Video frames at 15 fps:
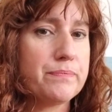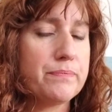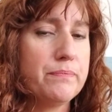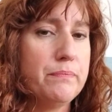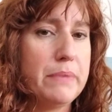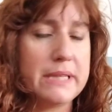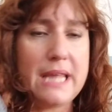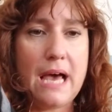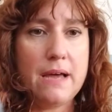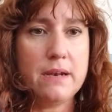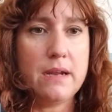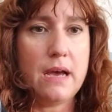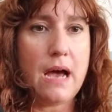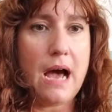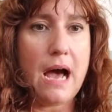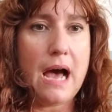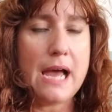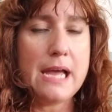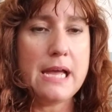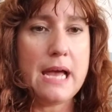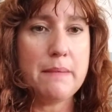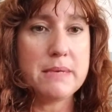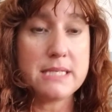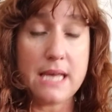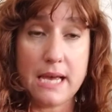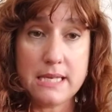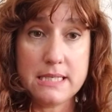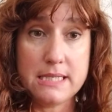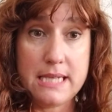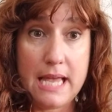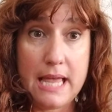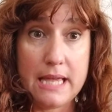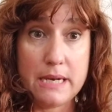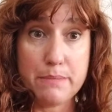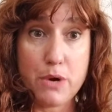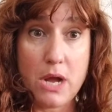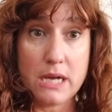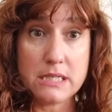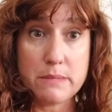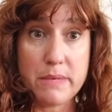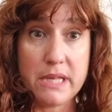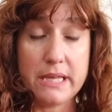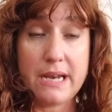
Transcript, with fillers: but that, I am a size 10 approximately,